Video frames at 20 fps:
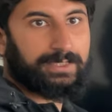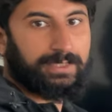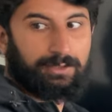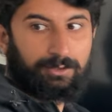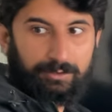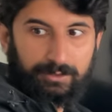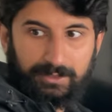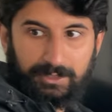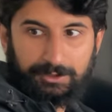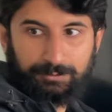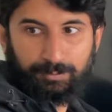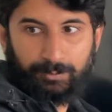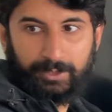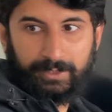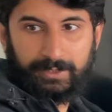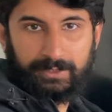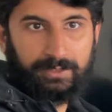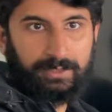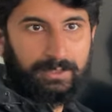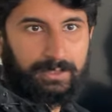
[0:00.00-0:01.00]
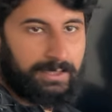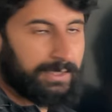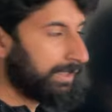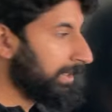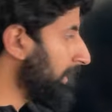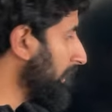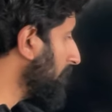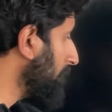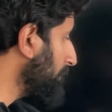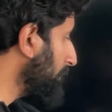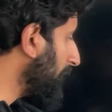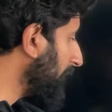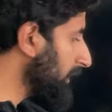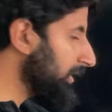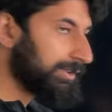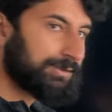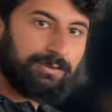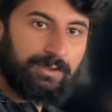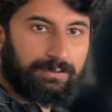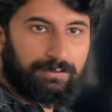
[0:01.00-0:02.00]
around this point, a
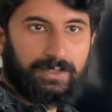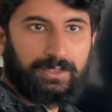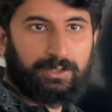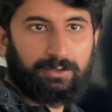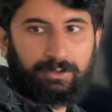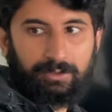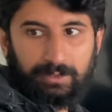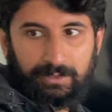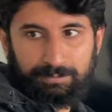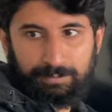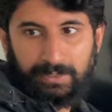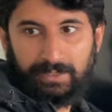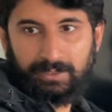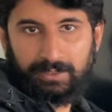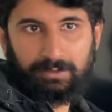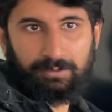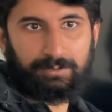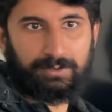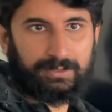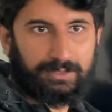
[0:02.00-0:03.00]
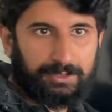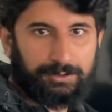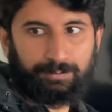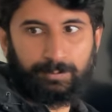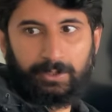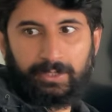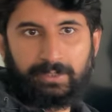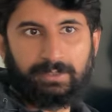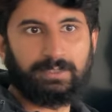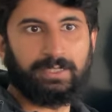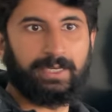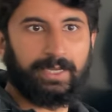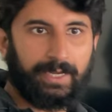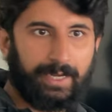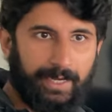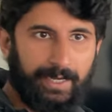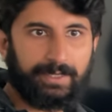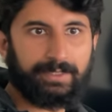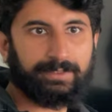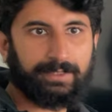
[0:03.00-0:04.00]
minus 1 when you are expanding around this point,
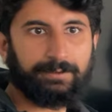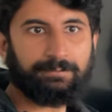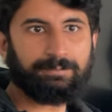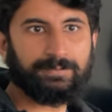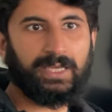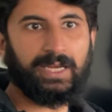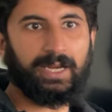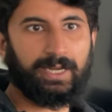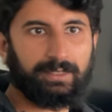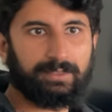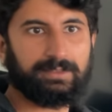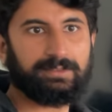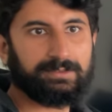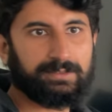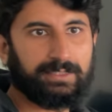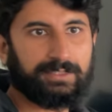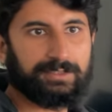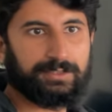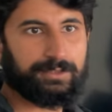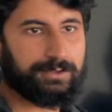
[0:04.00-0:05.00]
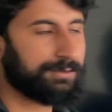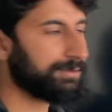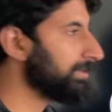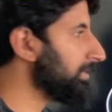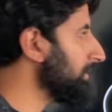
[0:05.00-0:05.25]
add them, add these residues,